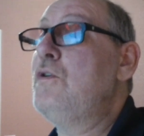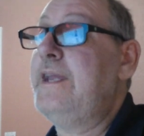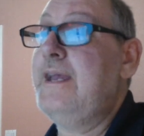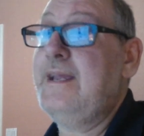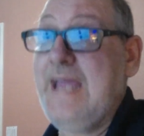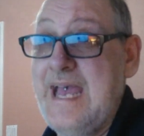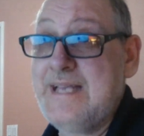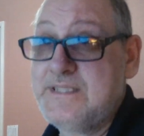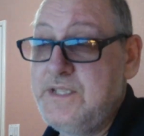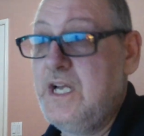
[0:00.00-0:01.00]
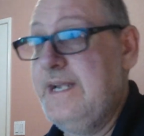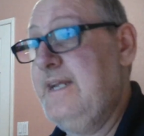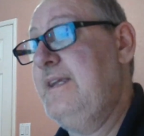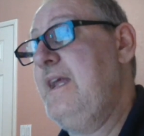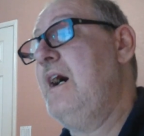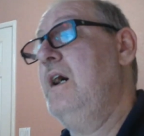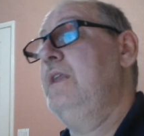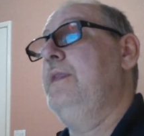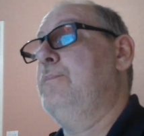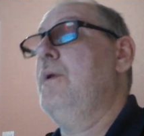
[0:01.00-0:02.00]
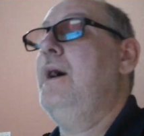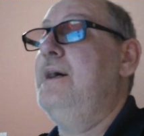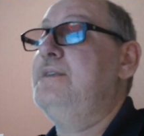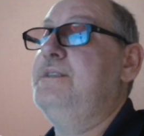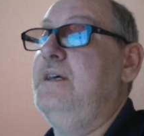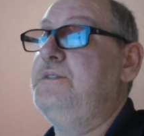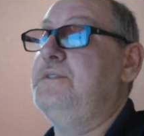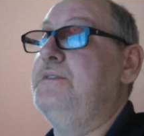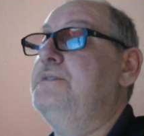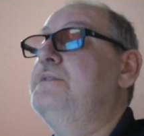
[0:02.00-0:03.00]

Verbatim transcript: get gaslighted on the processors.